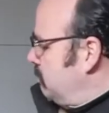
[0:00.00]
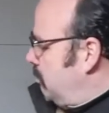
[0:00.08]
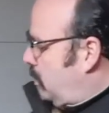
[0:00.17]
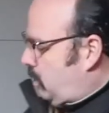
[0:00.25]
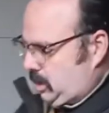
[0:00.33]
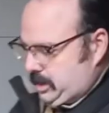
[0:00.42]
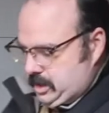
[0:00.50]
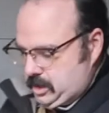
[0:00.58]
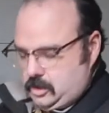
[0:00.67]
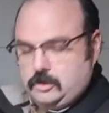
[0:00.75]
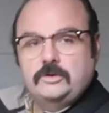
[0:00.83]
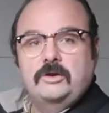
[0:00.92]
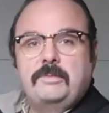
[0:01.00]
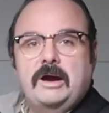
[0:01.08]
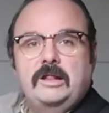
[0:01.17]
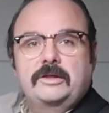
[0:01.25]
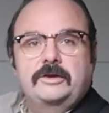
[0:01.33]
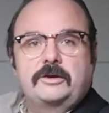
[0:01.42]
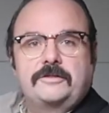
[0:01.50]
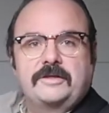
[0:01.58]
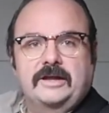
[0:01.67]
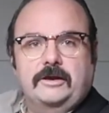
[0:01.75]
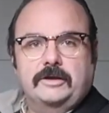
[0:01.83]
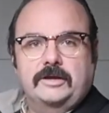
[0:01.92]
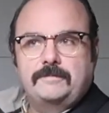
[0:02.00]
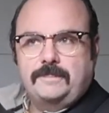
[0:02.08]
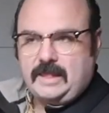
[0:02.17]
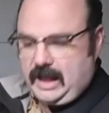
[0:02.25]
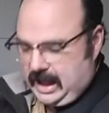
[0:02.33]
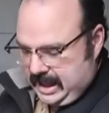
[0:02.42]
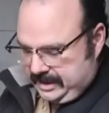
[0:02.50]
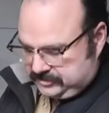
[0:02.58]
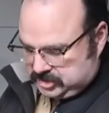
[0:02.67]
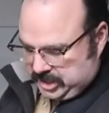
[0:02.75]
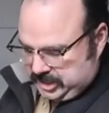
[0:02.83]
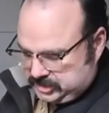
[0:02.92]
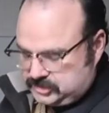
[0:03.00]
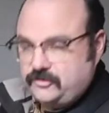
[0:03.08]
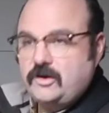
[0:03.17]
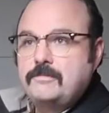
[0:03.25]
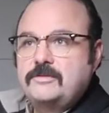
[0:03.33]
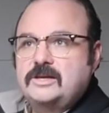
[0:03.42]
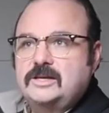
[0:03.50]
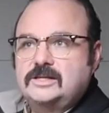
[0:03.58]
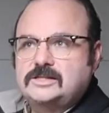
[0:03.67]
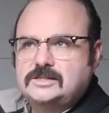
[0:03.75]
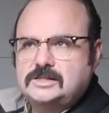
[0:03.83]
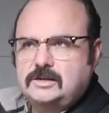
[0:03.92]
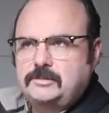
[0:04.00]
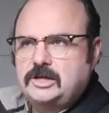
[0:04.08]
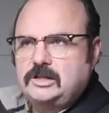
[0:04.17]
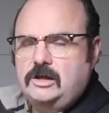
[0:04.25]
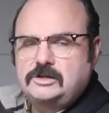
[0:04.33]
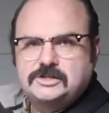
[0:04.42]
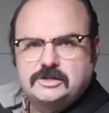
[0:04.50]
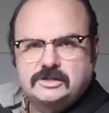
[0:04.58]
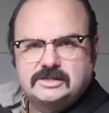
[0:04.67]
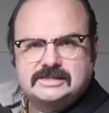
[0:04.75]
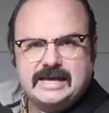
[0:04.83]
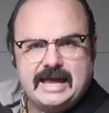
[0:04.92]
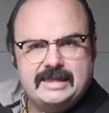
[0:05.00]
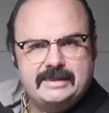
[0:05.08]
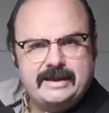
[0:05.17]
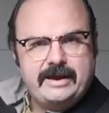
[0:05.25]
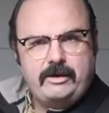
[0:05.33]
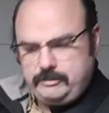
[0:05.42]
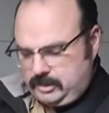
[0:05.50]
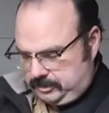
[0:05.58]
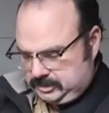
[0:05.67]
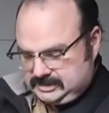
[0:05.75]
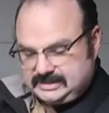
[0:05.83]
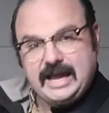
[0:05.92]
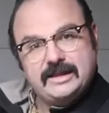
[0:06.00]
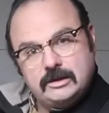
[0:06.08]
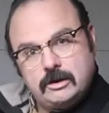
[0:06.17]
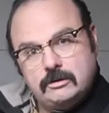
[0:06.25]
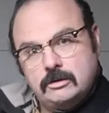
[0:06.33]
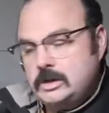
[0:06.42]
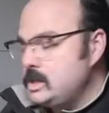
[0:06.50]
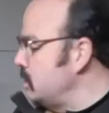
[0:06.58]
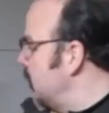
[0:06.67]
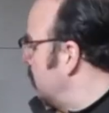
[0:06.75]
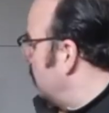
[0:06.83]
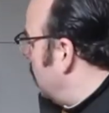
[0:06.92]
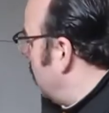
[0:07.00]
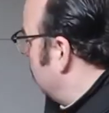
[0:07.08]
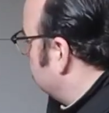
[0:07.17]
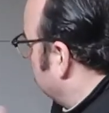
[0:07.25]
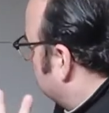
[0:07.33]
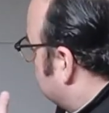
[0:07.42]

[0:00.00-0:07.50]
more coat of polyurethane on it. I have changed from the semi-gloss to the satin now. I'm going to put a satin coat on it, so it's